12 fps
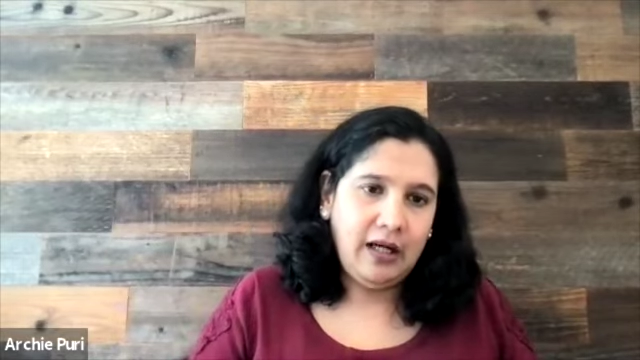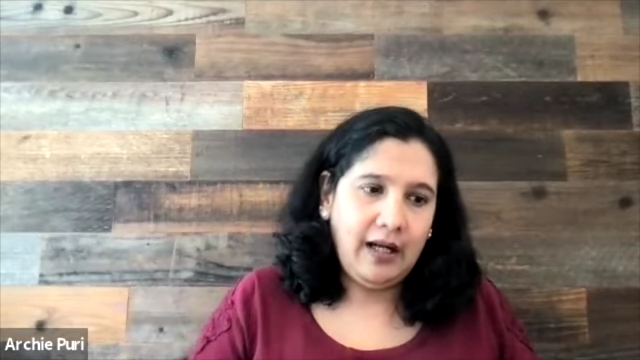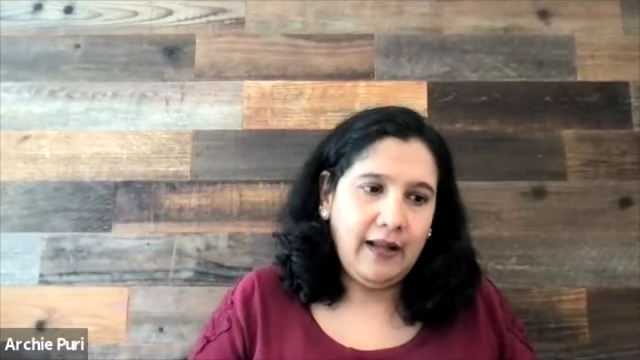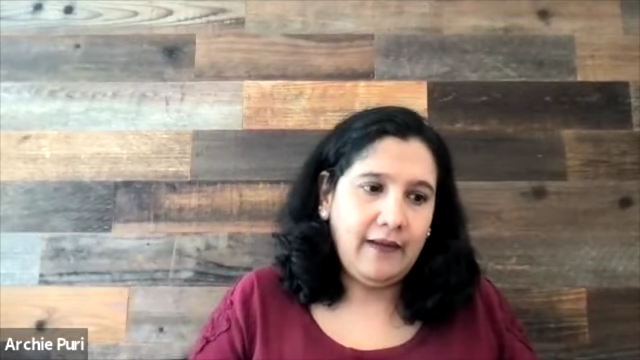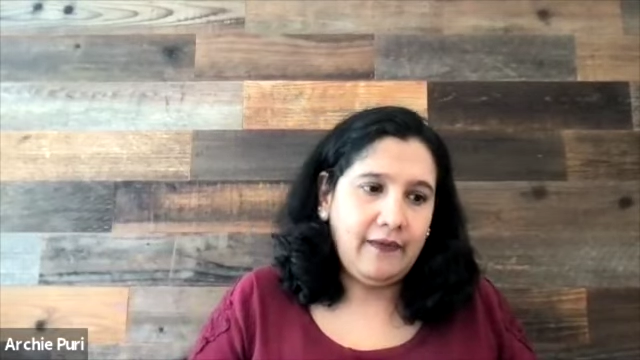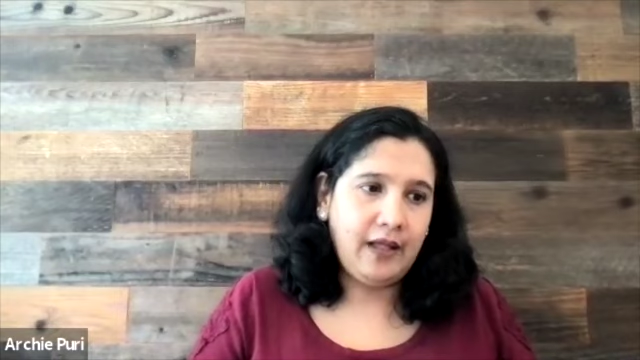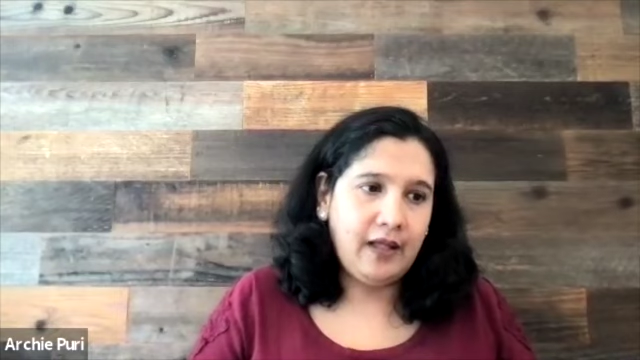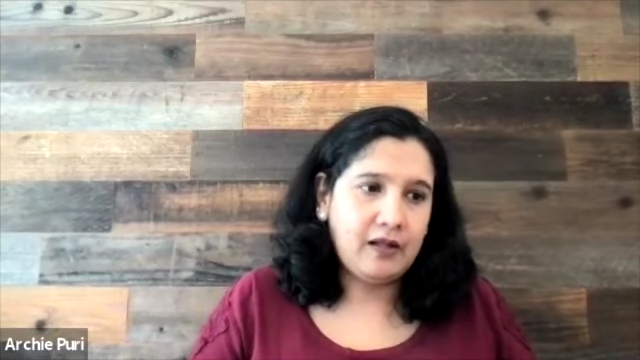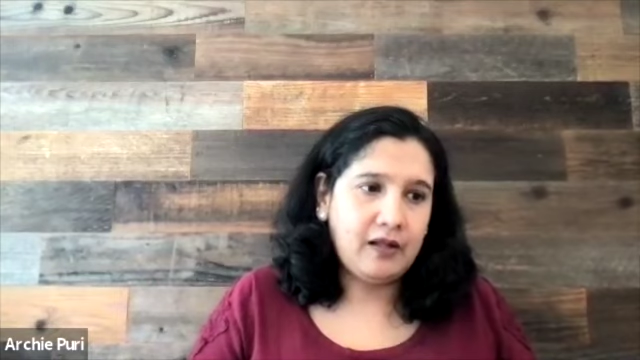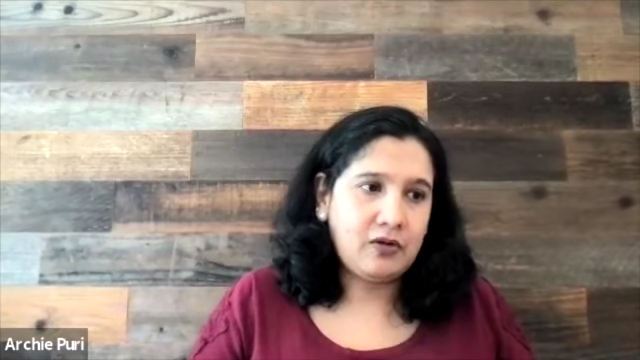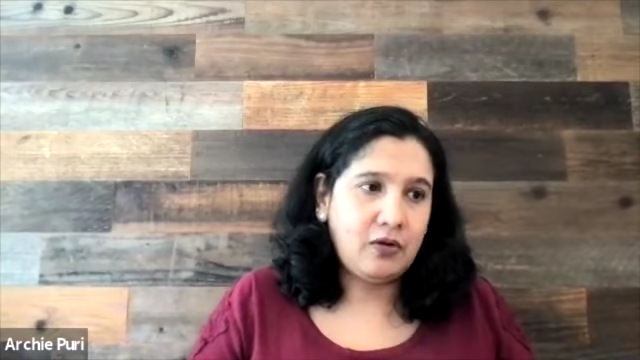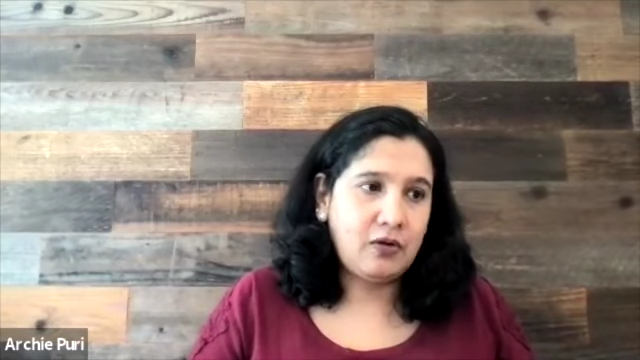and there
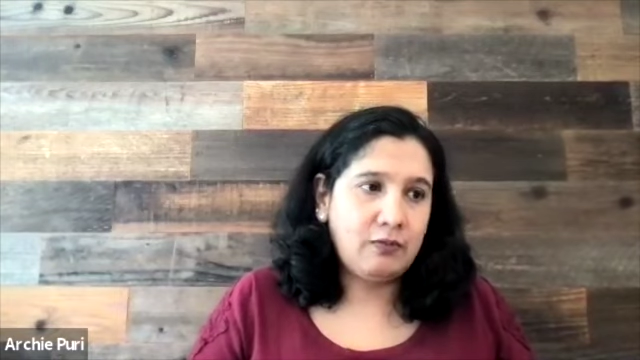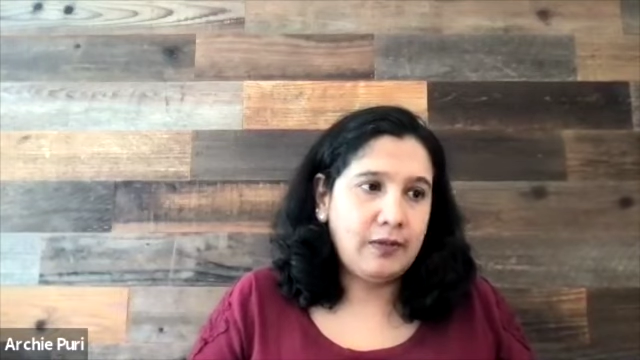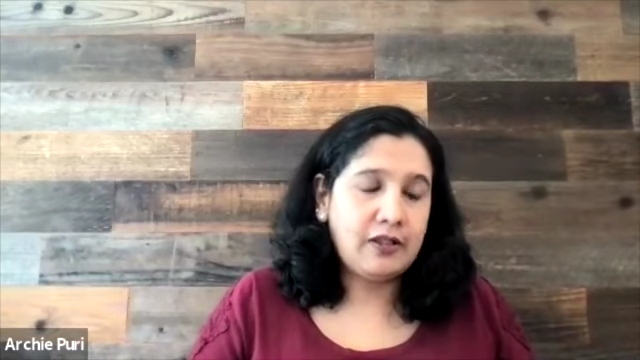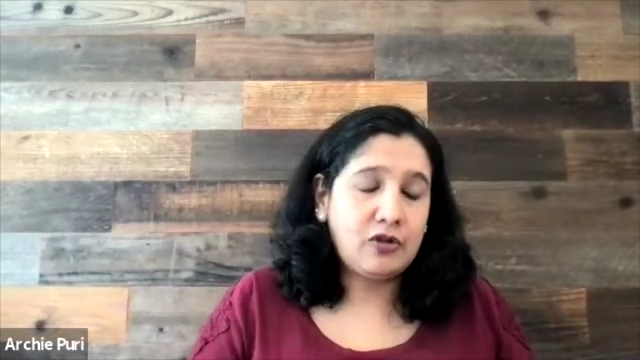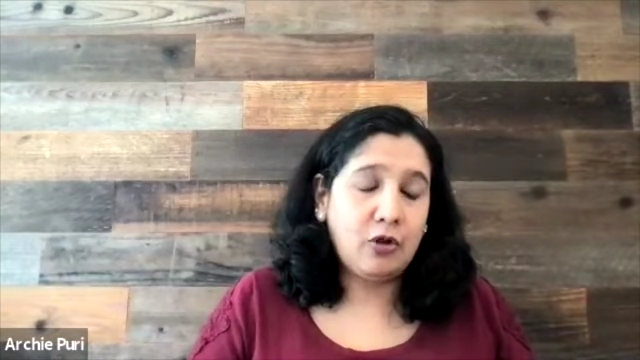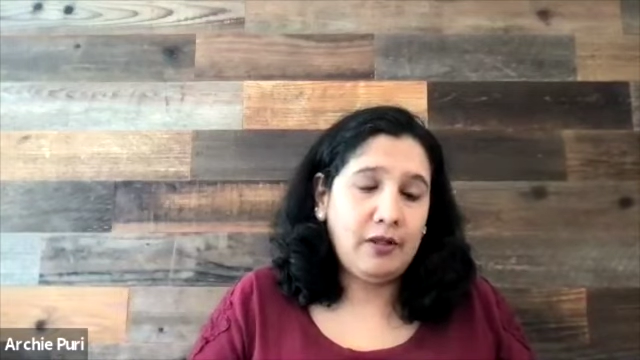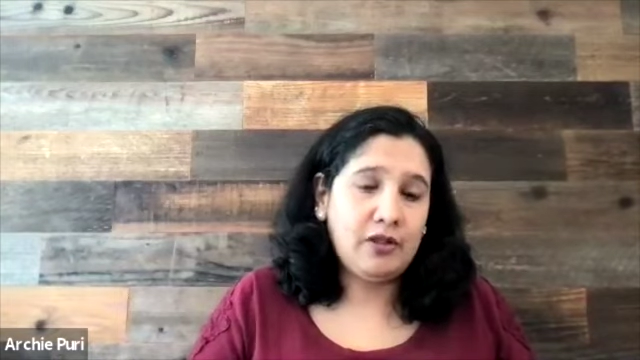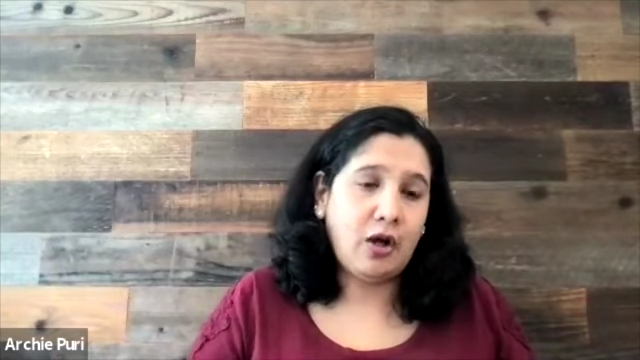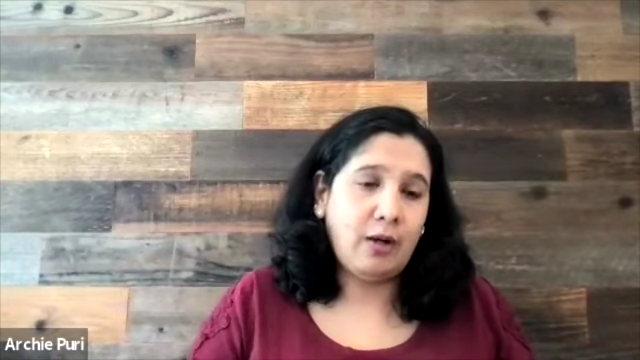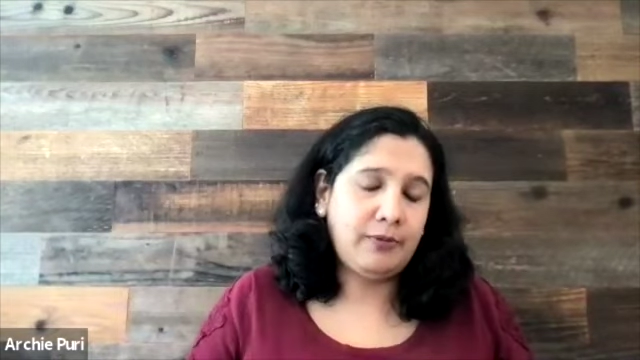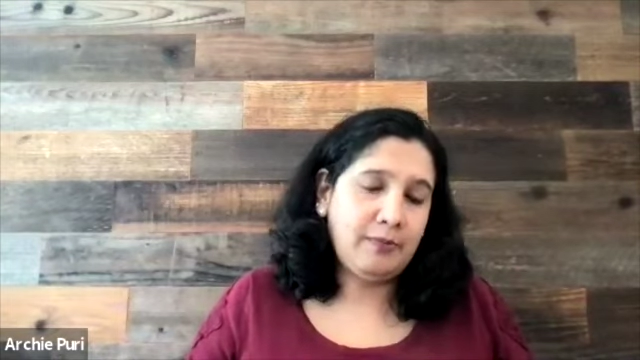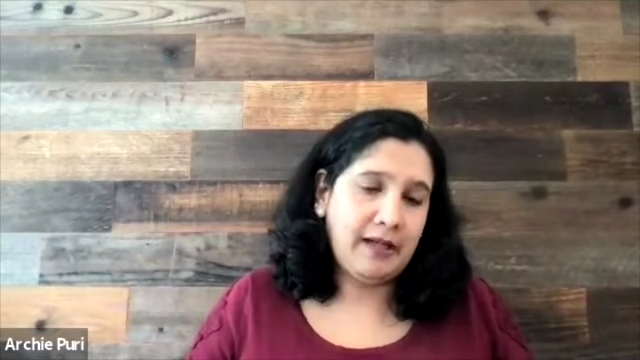is going to be so much
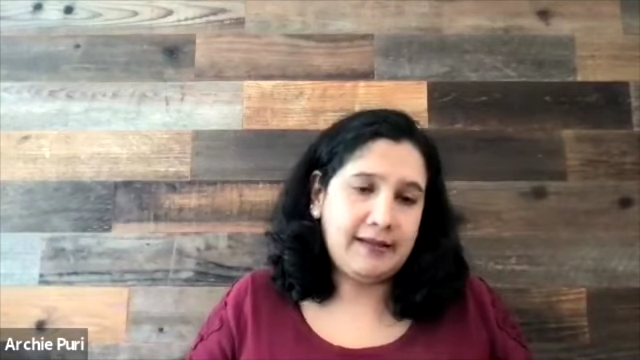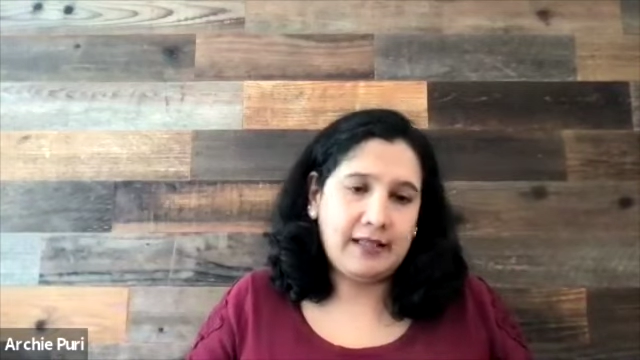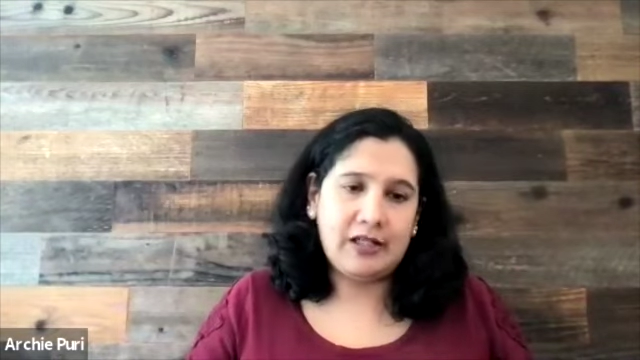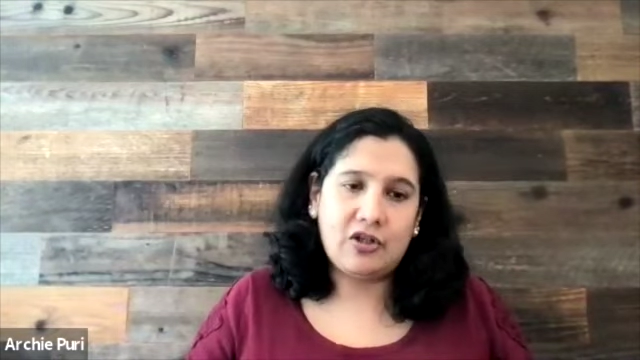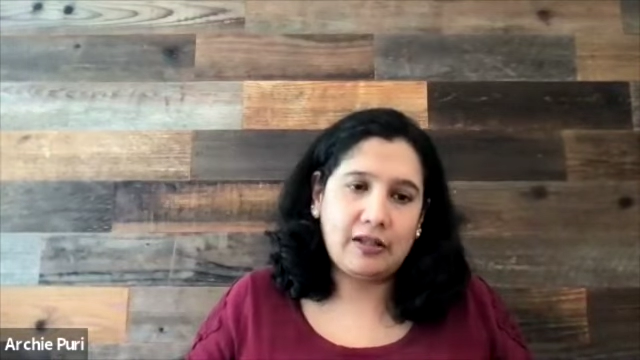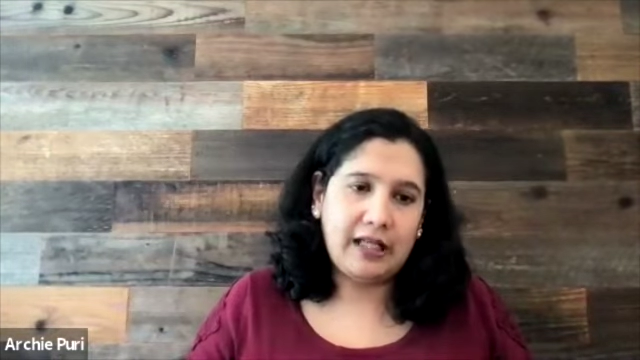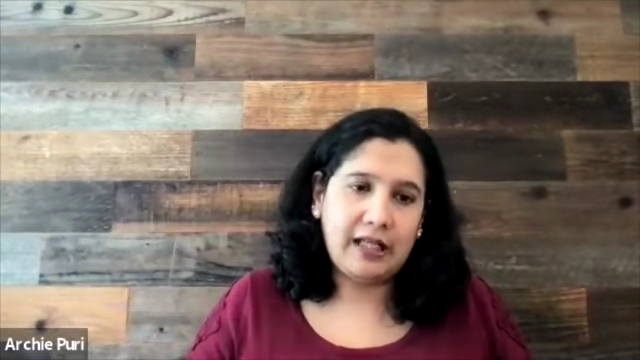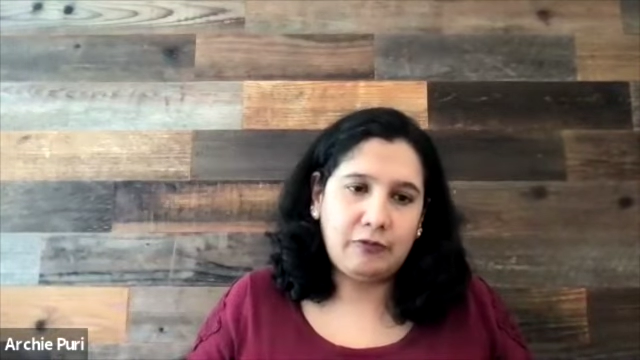optimization that